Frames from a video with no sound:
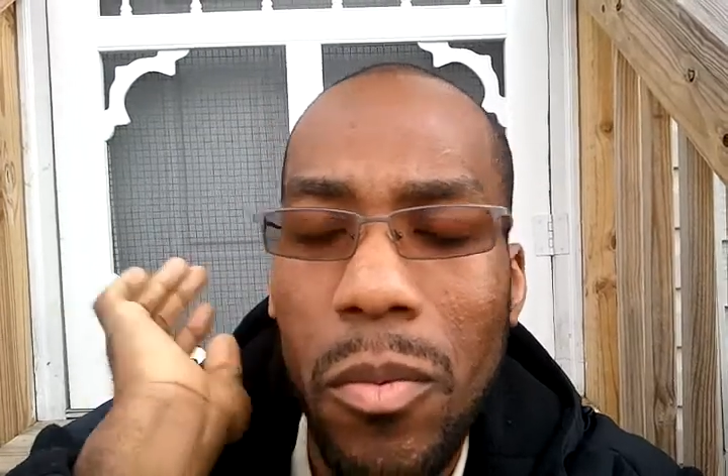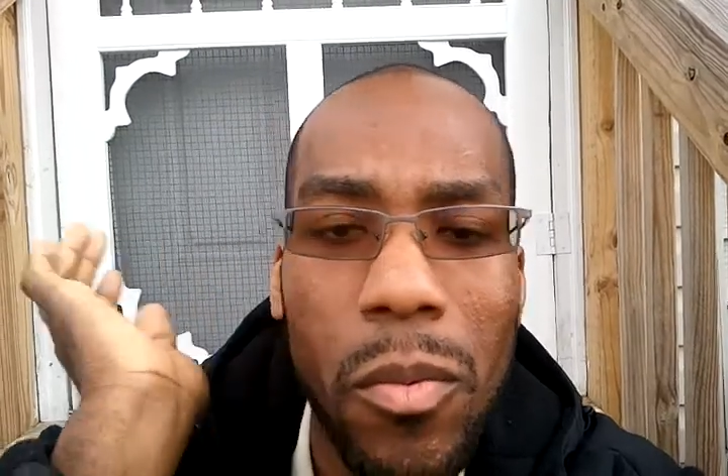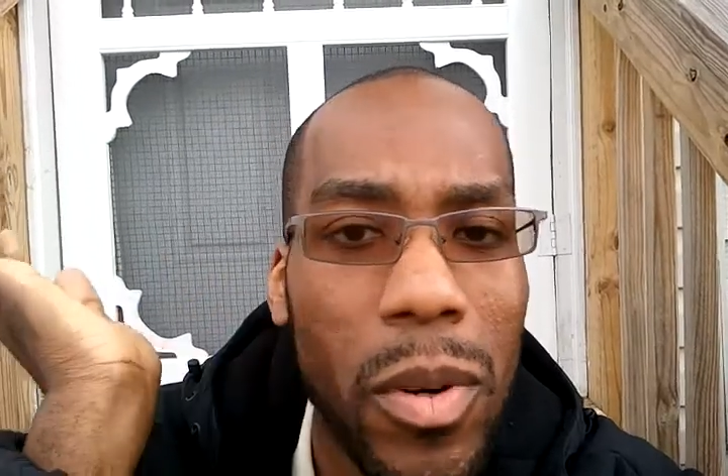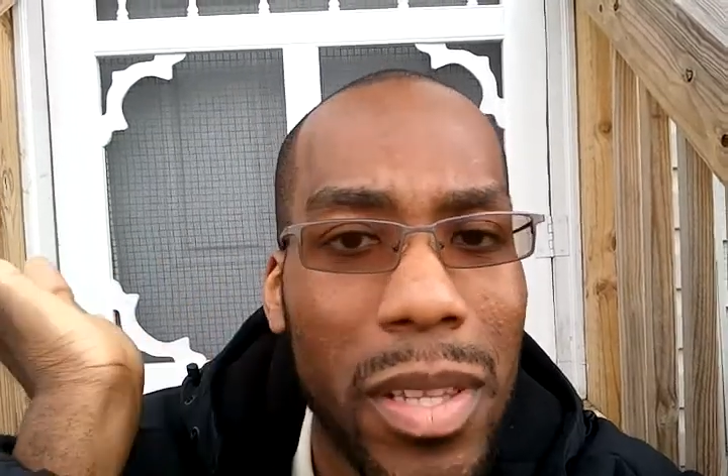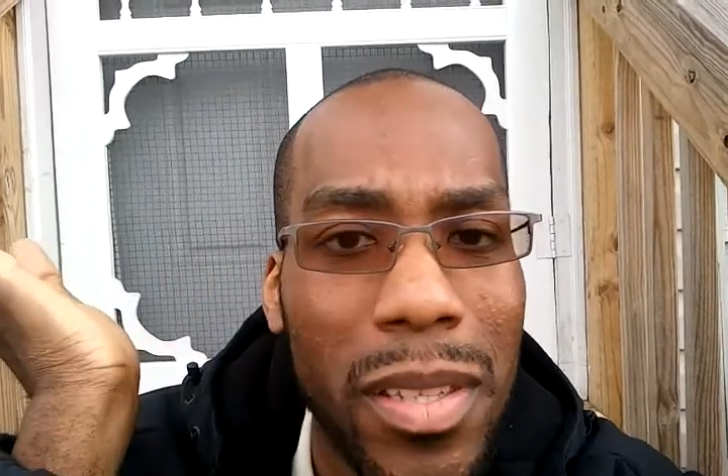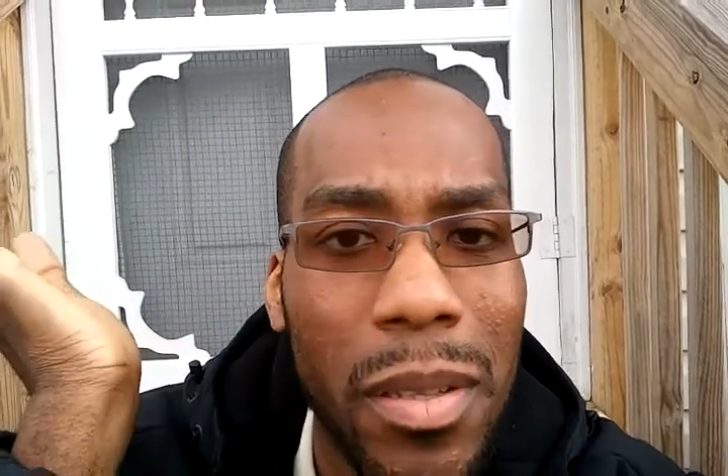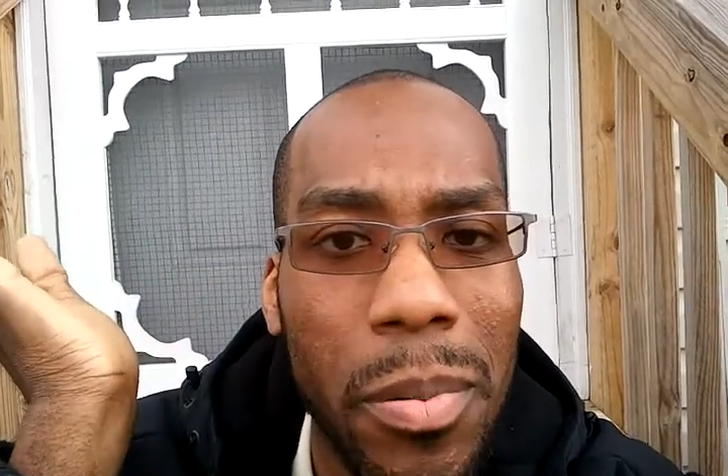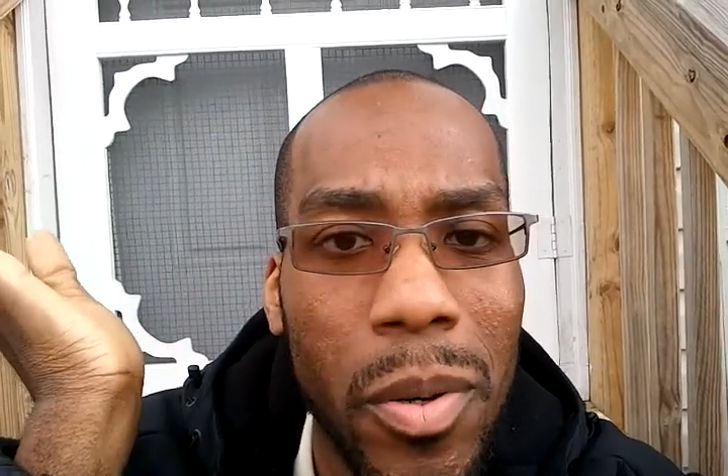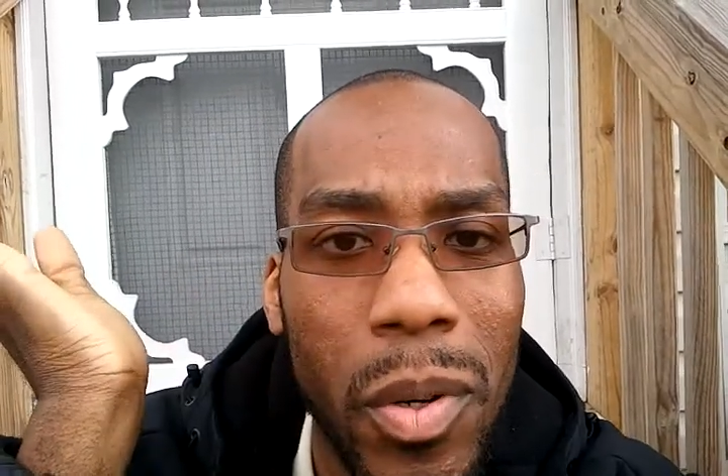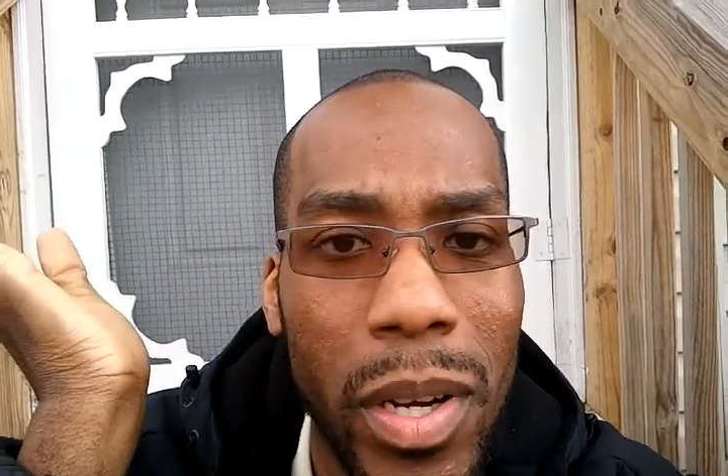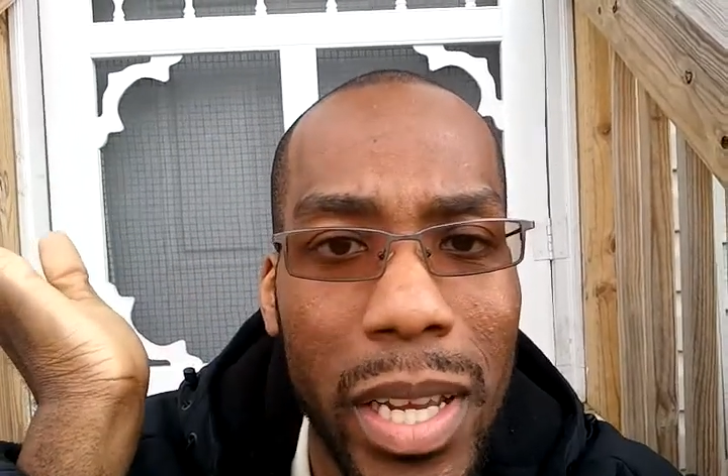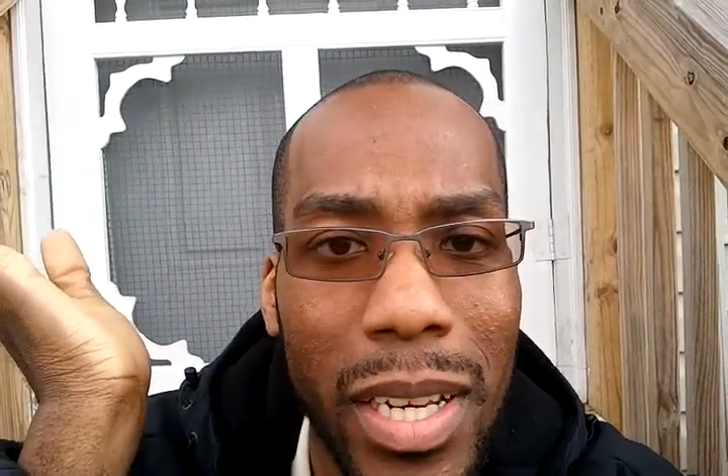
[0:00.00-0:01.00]
what's the
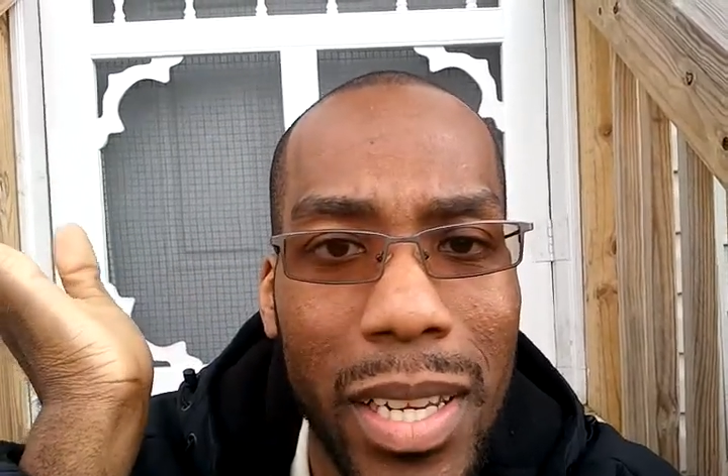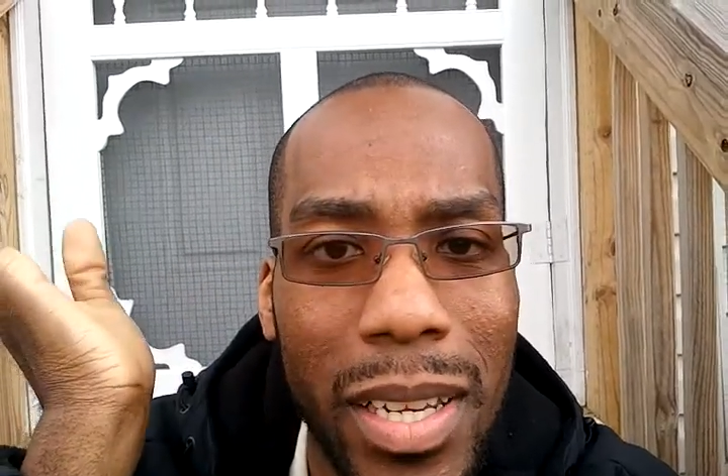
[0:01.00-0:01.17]
point?